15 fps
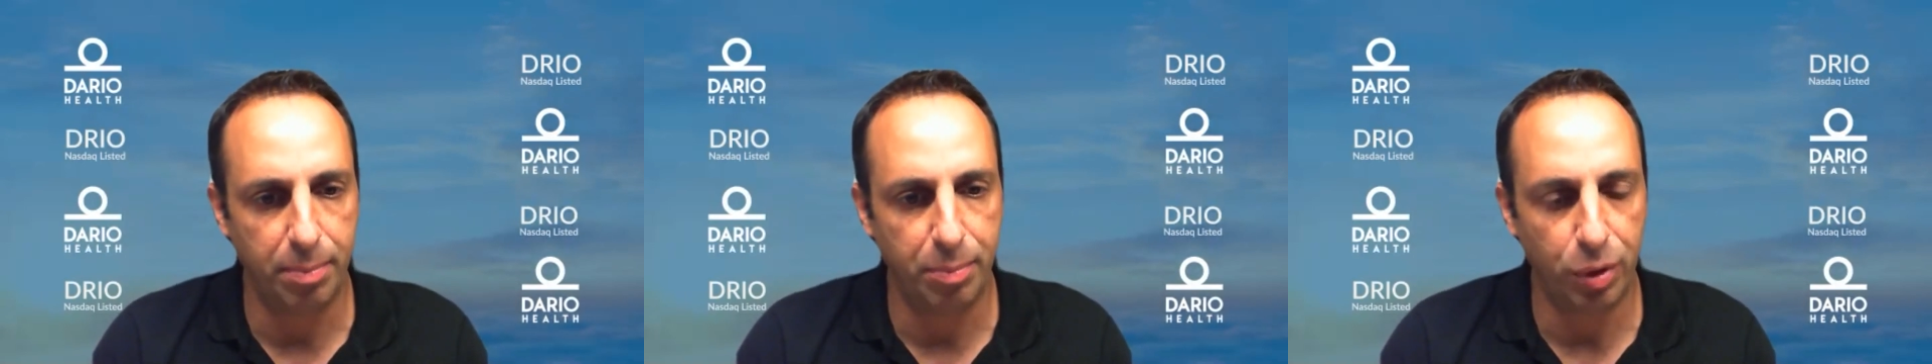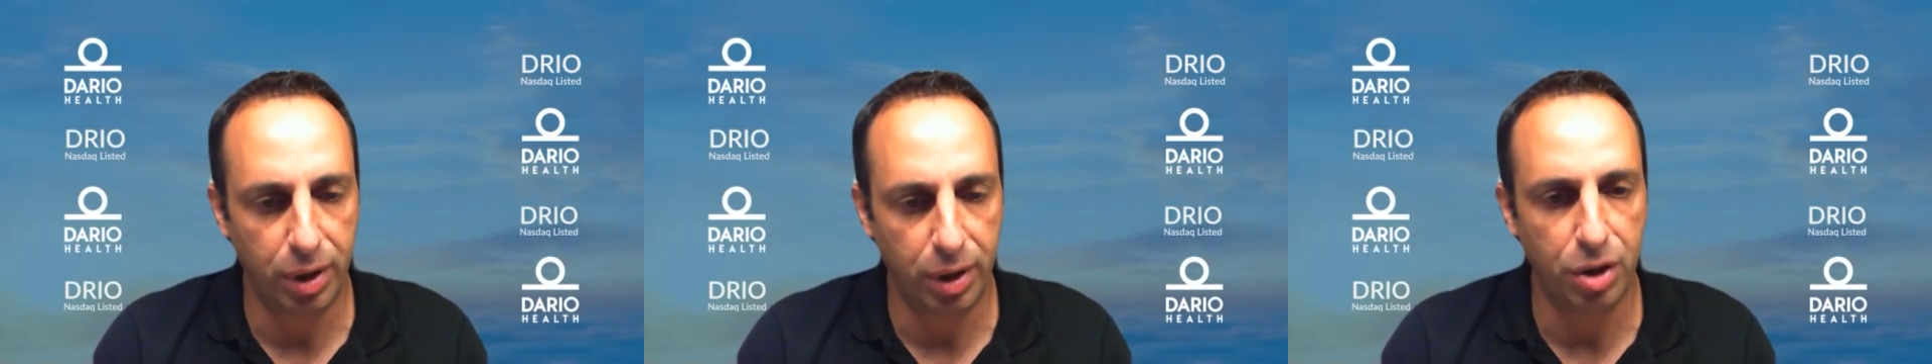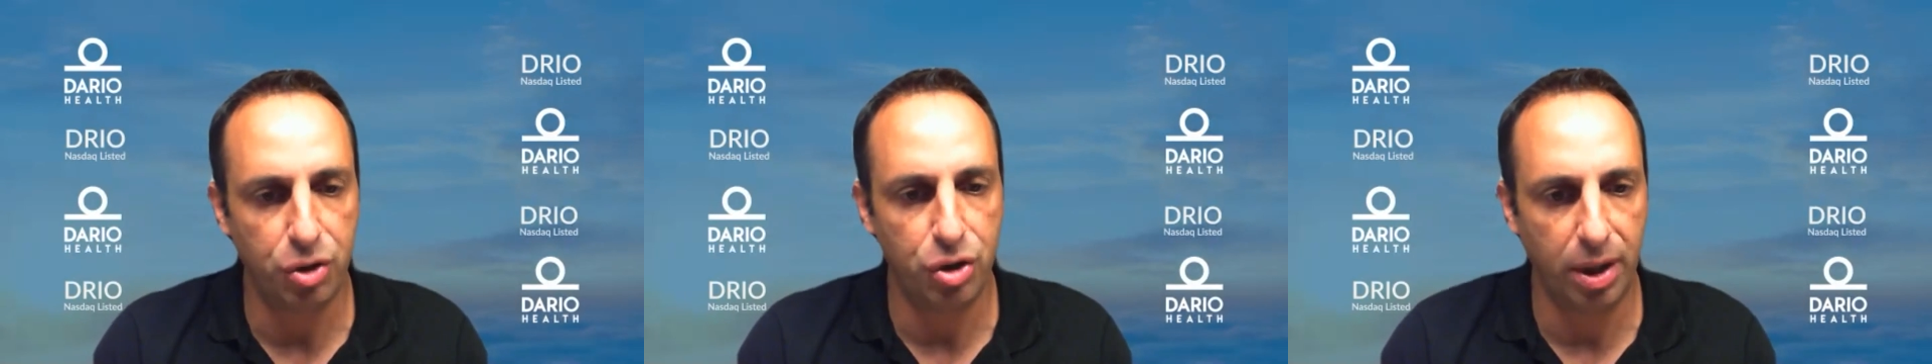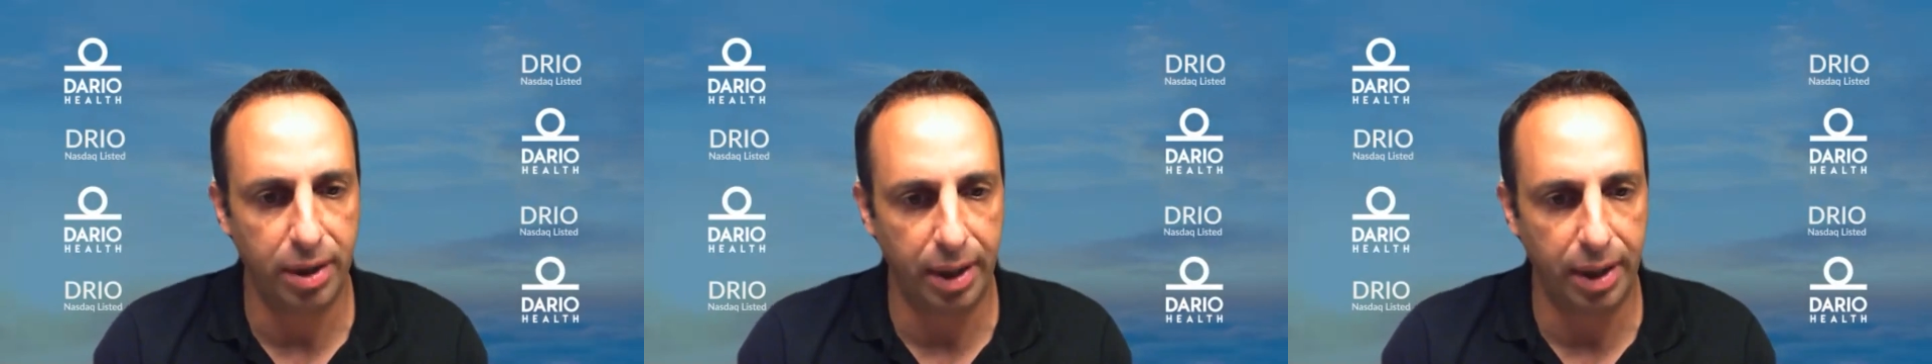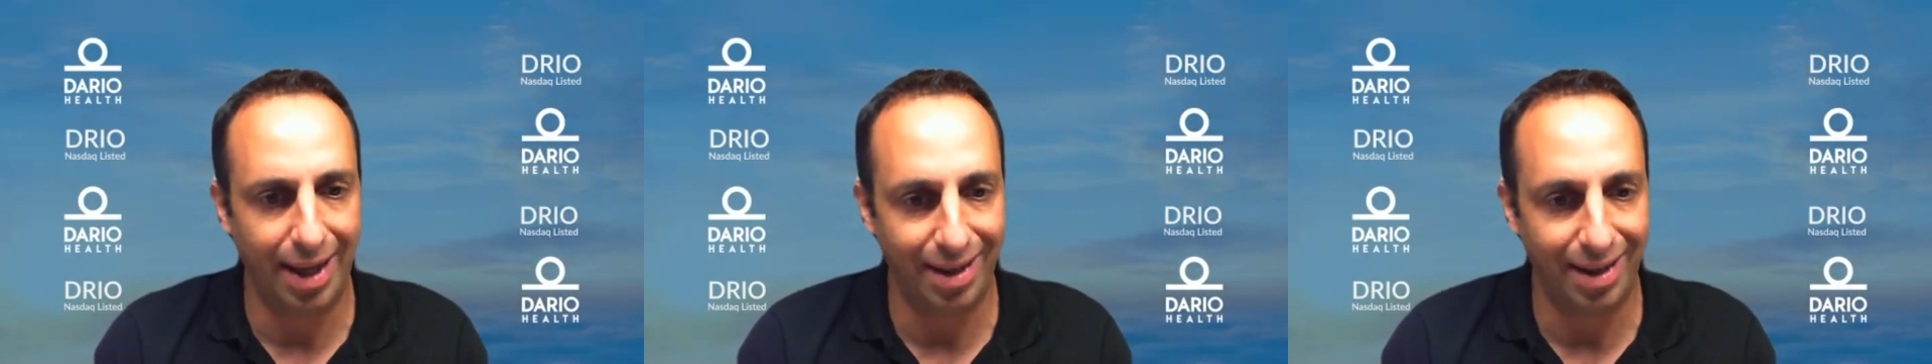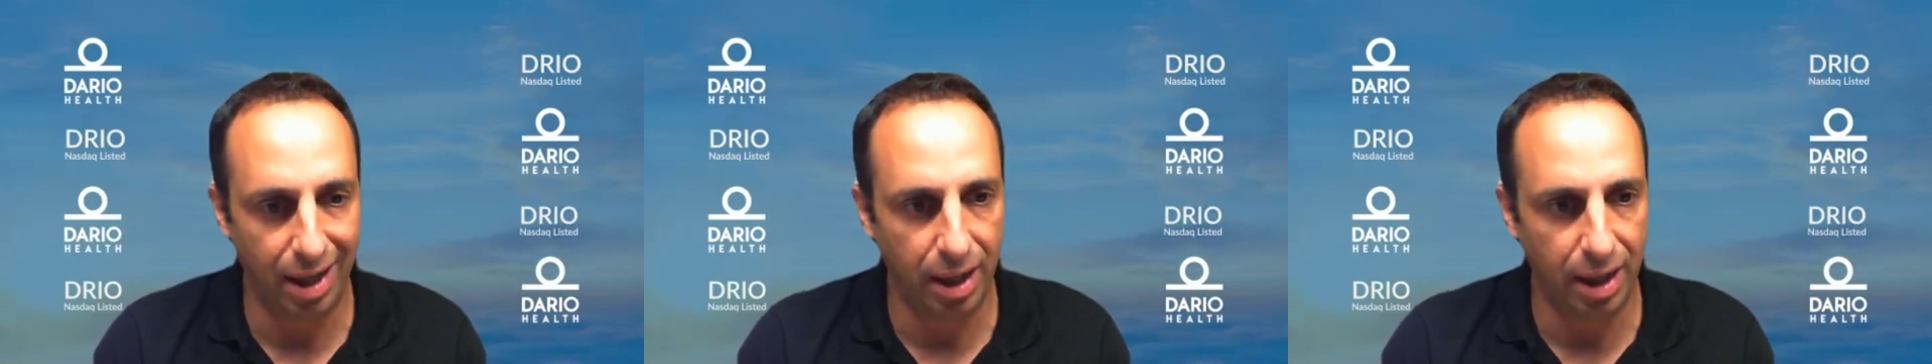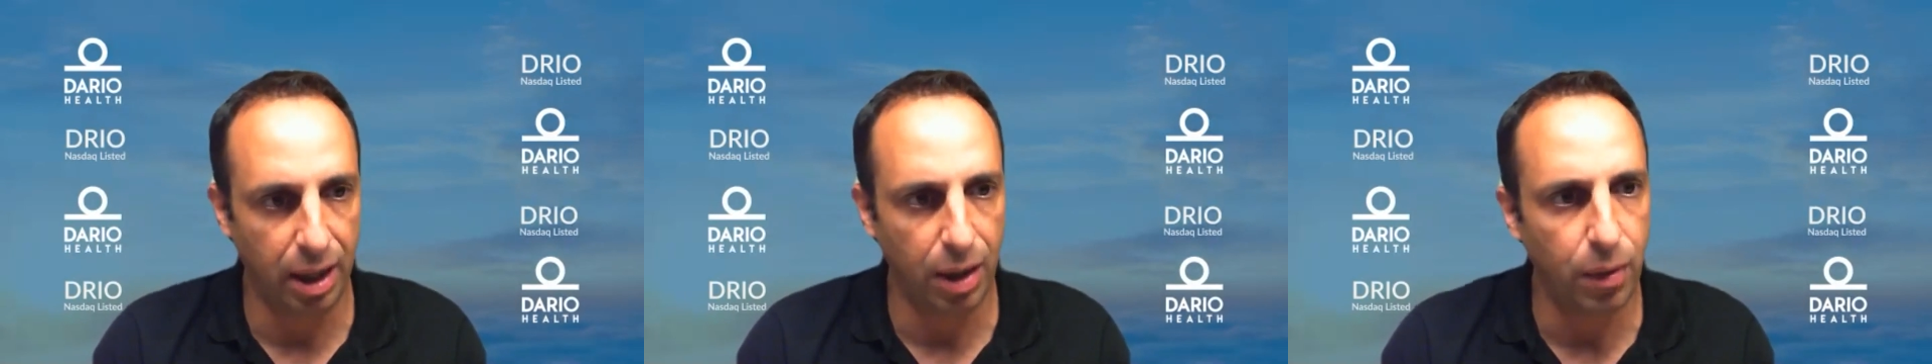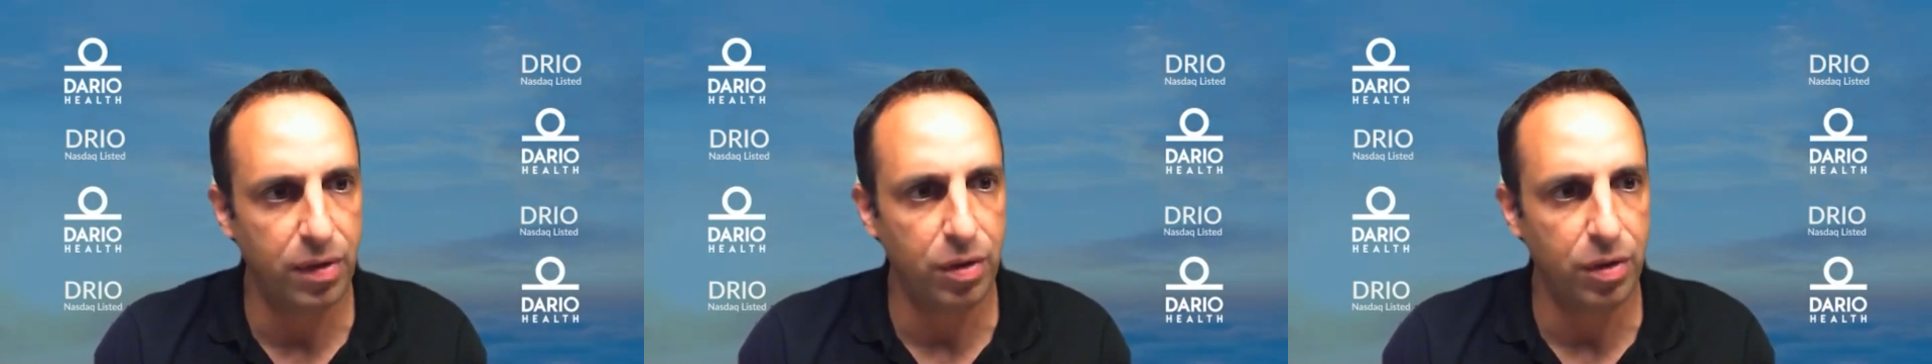this potential delay,